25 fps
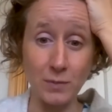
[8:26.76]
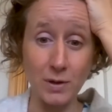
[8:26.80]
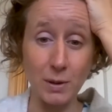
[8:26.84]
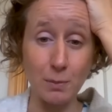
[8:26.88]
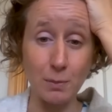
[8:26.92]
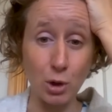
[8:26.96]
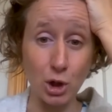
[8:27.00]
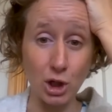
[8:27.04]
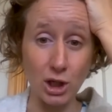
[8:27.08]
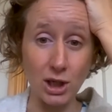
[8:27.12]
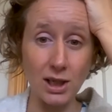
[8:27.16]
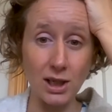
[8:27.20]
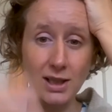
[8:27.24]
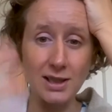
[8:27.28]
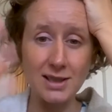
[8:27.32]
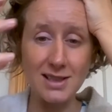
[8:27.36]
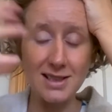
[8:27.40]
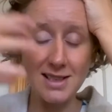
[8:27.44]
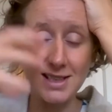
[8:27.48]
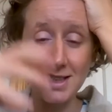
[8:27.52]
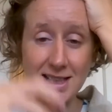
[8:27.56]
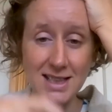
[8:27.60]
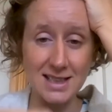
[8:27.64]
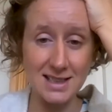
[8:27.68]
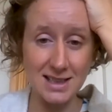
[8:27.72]
model.
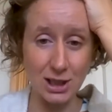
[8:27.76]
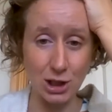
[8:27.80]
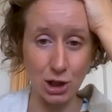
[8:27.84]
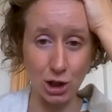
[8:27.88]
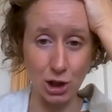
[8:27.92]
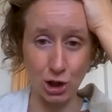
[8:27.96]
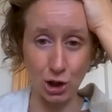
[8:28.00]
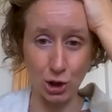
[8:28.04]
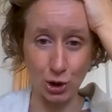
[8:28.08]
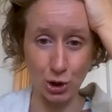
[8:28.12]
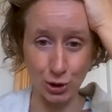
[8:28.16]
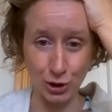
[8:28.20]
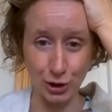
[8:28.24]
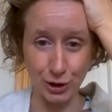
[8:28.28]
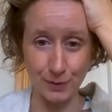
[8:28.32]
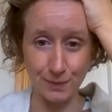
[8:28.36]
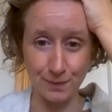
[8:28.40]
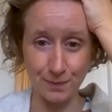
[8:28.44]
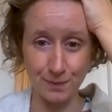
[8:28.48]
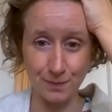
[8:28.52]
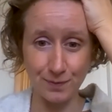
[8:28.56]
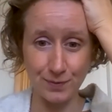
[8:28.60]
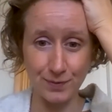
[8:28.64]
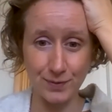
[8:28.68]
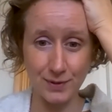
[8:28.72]
It takes a lot longer.
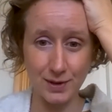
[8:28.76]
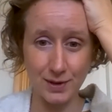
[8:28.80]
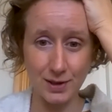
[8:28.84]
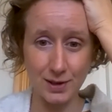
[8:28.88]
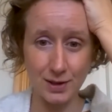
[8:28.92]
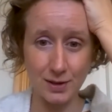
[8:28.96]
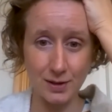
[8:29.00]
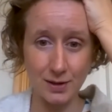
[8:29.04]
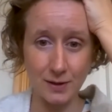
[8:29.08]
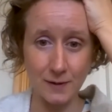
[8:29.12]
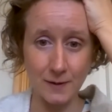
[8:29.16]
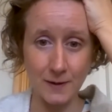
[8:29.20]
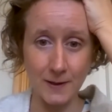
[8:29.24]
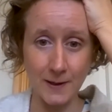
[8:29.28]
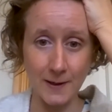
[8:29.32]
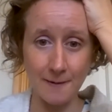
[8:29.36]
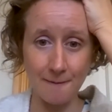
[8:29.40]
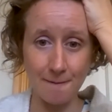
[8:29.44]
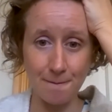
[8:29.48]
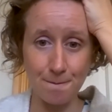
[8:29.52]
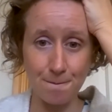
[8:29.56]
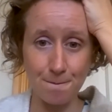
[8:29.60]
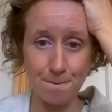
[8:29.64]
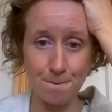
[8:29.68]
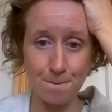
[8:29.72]
All right.
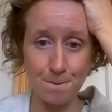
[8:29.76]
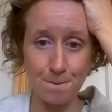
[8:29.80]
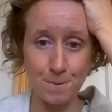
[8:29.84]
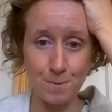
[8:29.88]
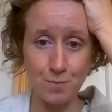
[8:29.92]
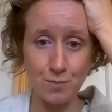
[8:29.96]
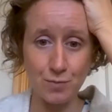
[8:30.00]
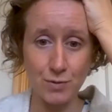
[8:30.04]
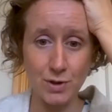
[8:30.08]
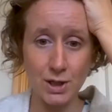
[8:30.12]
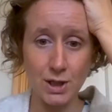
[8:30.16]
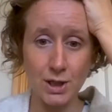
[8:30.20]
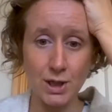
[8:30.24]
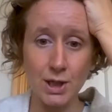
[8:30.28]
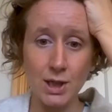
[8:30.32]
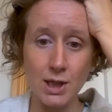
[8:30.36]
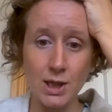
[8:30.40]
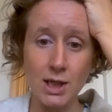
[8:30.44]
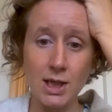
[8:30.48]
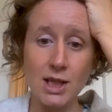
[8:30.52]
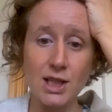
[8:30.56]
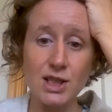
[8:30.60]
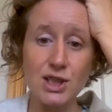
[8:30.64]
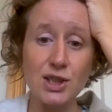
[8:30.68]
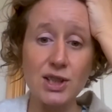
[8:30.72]

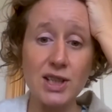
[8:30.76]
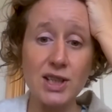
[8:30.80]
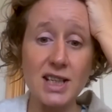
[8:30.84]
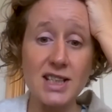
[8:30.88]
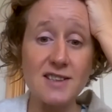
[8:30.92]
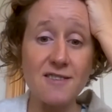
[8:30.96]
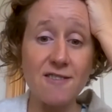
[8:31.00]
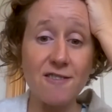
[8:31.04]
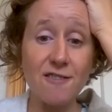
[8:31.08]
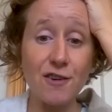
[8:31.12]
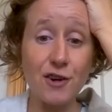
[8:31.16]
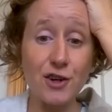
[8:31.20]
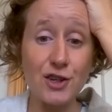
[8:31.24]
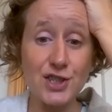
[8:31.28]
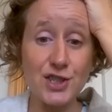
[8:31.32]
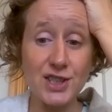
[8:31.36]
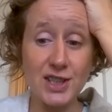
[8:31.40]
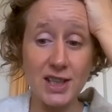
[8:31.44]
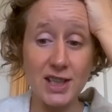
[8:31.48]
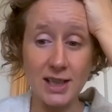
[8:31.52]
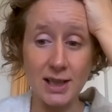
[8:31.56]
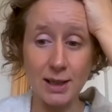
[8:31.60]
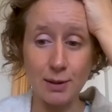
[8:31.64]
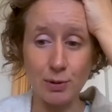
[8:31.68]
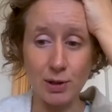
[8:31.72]
So that's the first
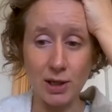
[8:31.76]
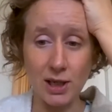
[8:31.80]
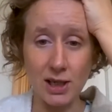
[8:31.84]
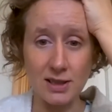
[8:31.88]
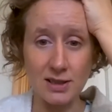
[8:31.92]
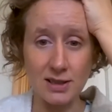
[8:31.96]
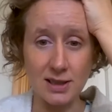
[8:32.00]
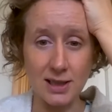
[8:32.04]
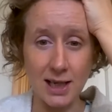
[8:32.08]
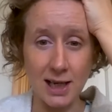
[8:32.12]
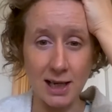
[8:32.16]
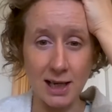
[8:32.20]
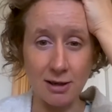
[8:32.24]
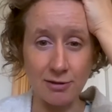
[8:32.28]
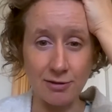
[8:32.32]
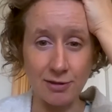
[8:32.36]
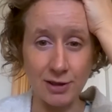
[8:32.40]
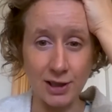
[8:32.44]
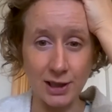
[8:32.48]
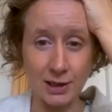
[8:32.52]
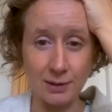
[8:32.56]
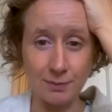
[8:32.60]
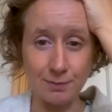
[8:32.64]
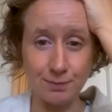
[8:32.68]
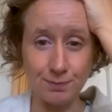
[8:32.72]
thing I would like to
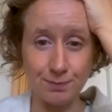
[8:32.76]
clarify.